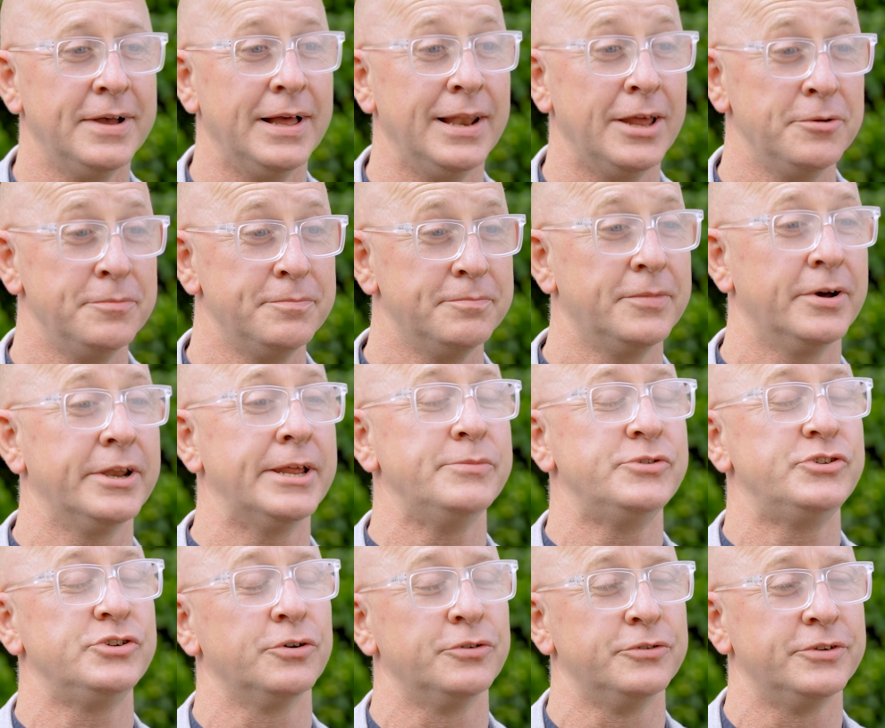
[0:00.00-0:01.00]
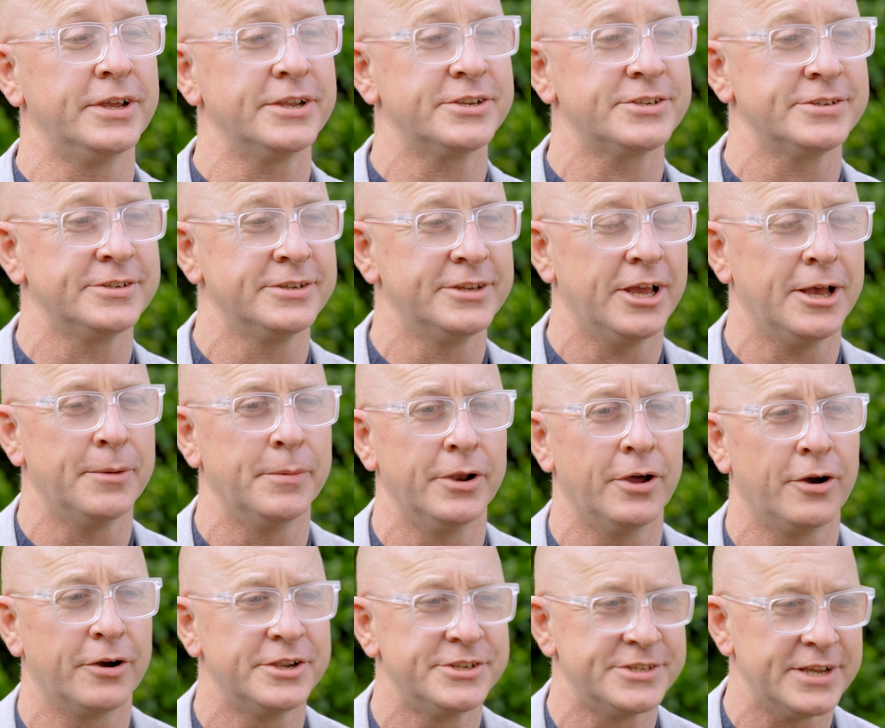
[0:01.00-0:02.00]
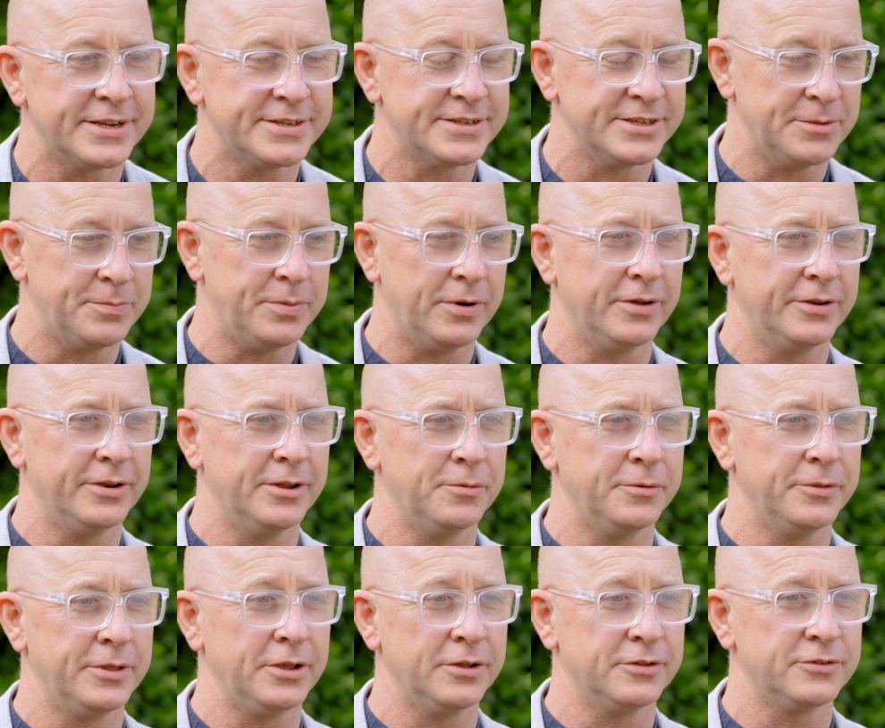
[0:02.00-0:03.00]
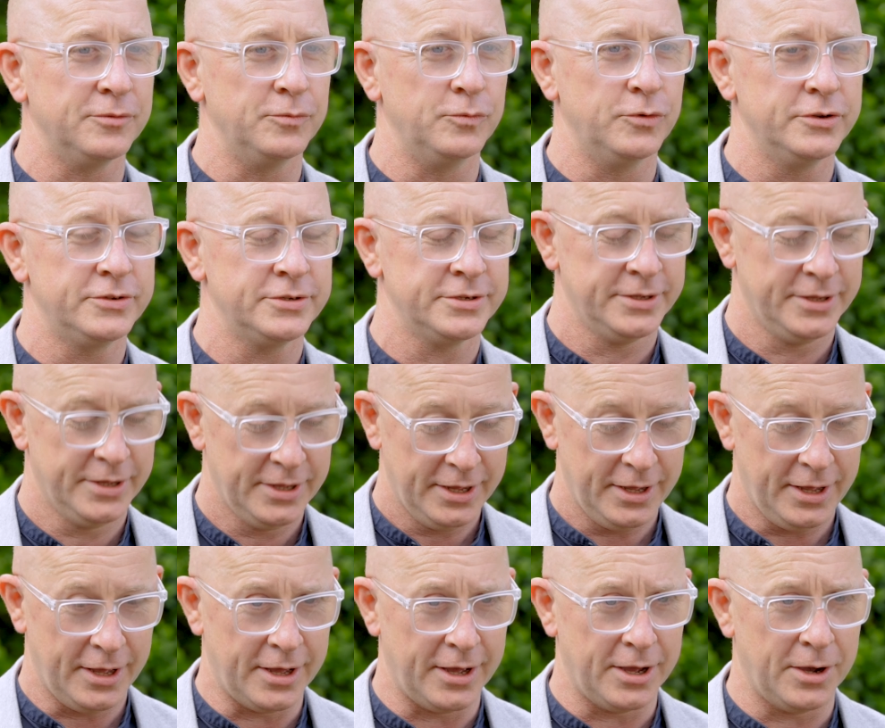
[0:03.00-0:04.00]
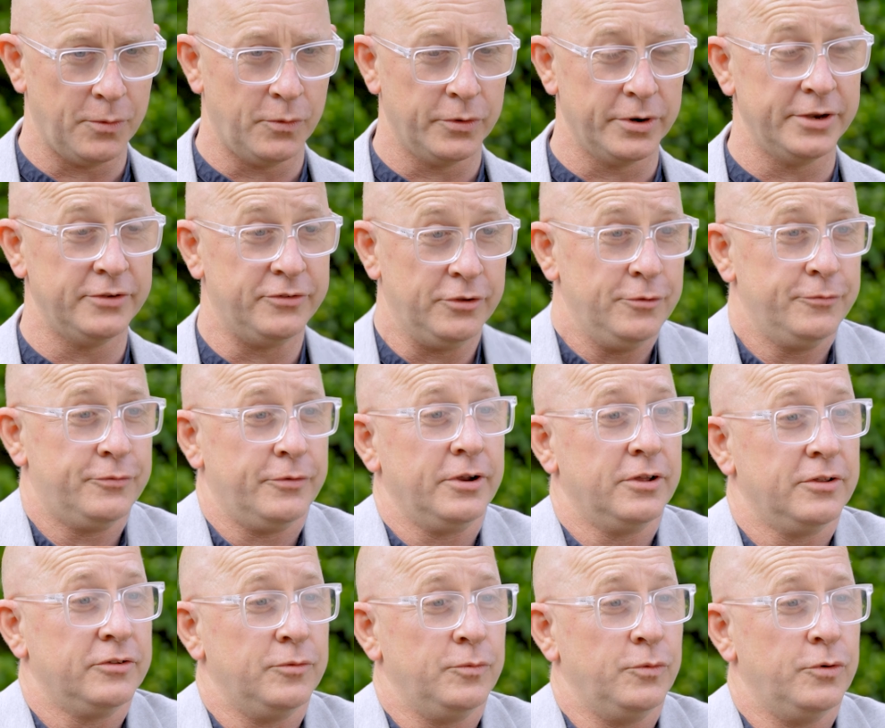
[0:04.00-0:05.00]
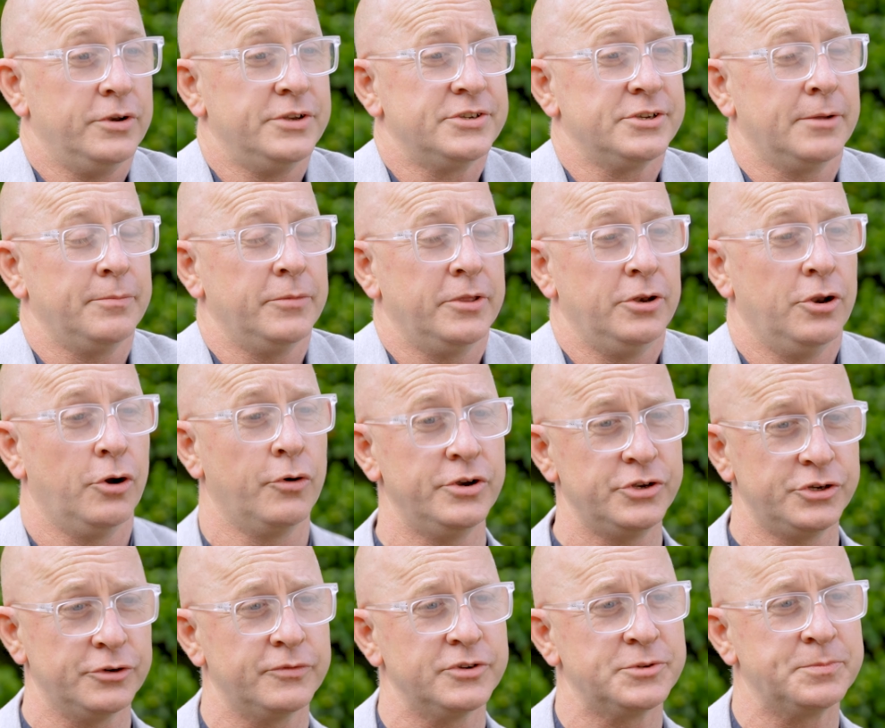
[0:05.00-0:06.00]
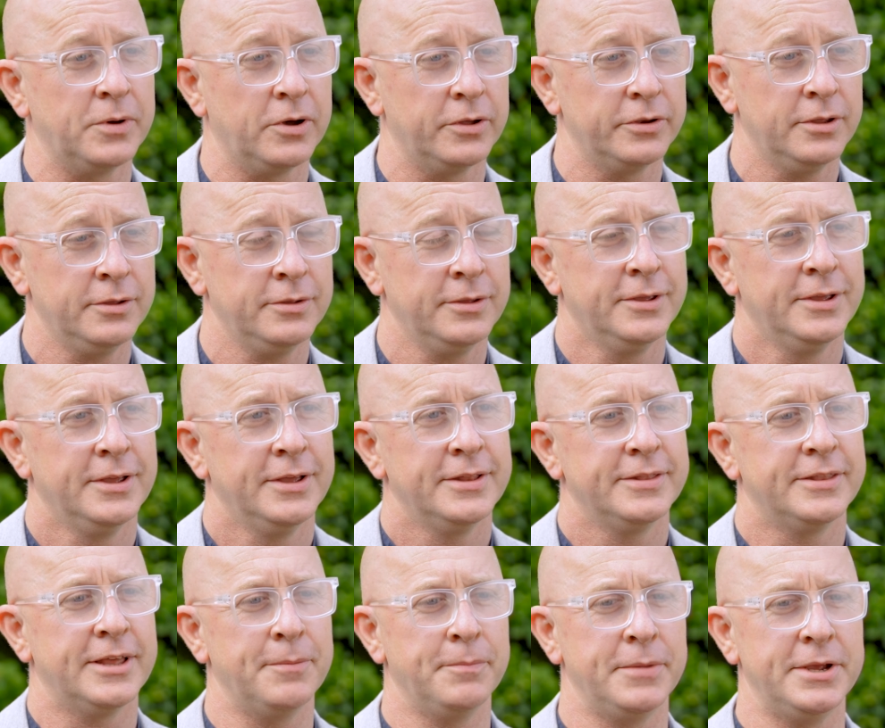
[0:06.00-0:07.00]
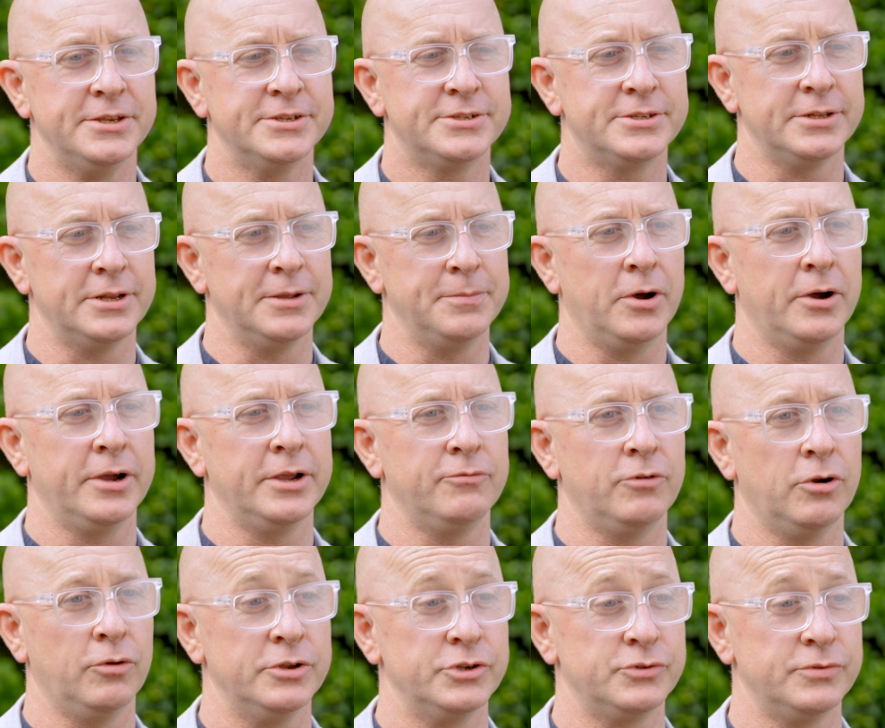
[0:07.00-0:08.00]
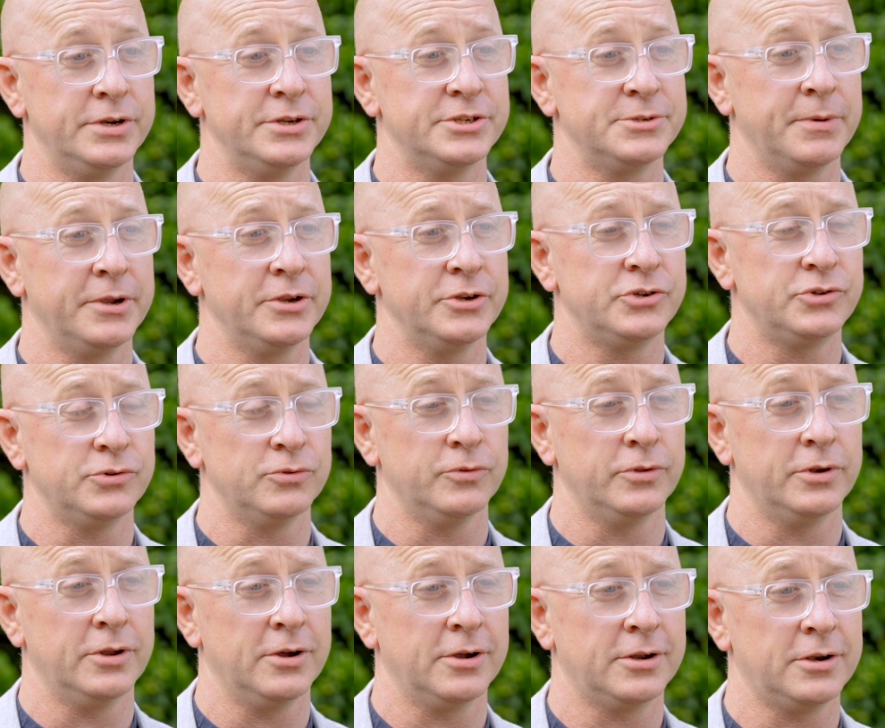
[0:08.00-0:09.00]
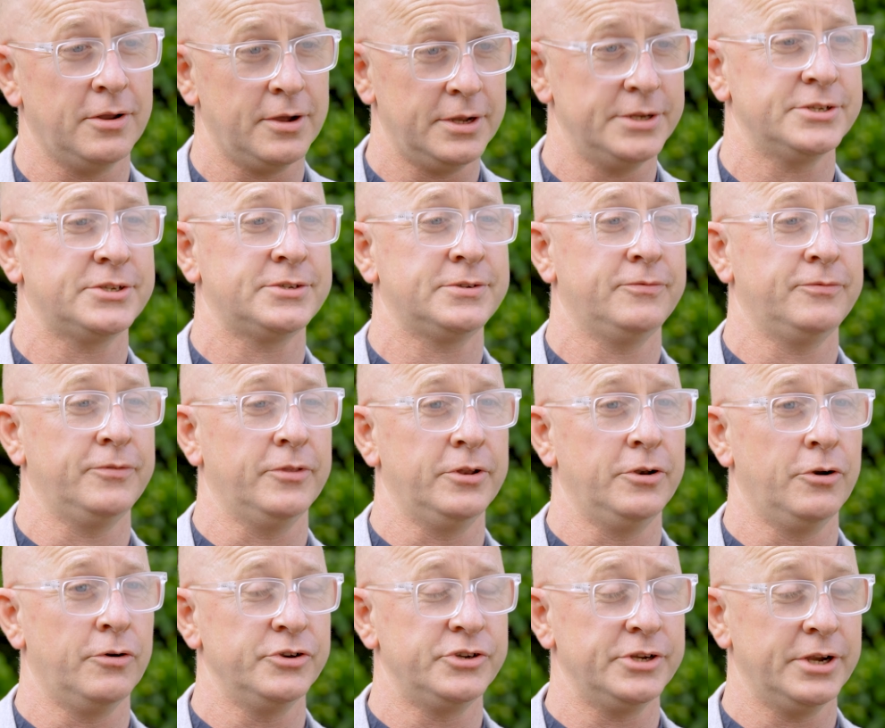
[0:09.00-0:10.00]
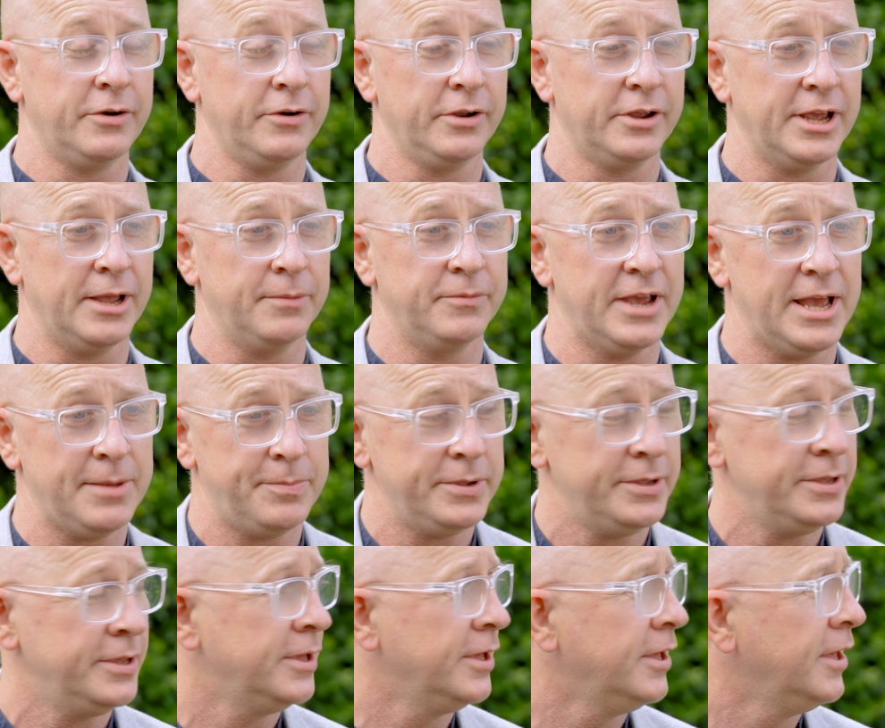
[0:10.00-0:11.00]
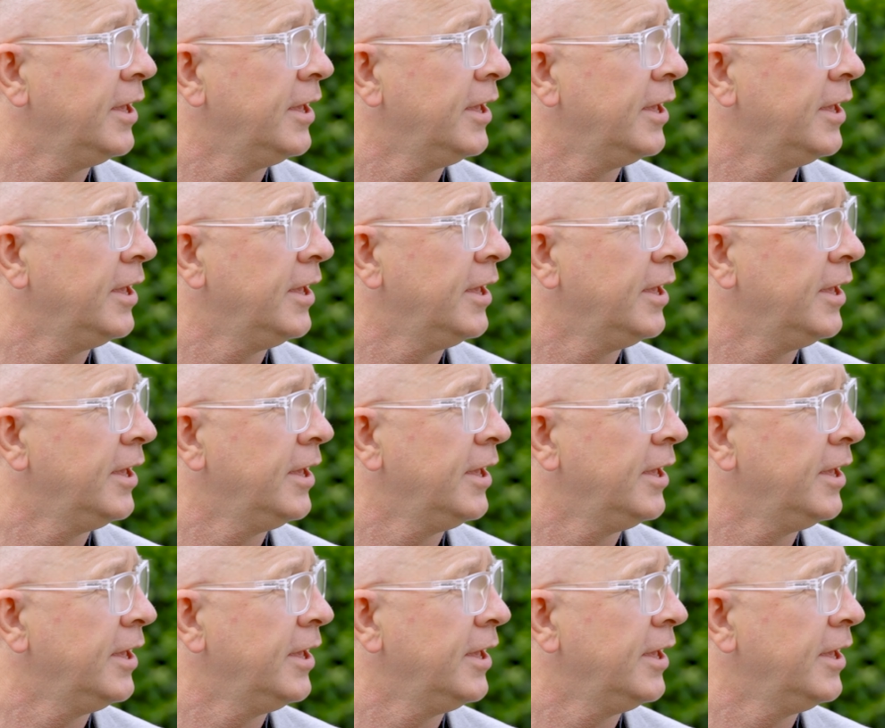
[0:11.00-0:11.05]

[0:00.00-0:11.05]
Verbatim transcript: Hello, my name's John Dixon. I'm an architect and a partner with Ingleton Wood. Uh, what I do for Ingleton Wood is I'm the Norwich office partner. That means that my role is really to make sure that our clients for the Norwich area are kept happy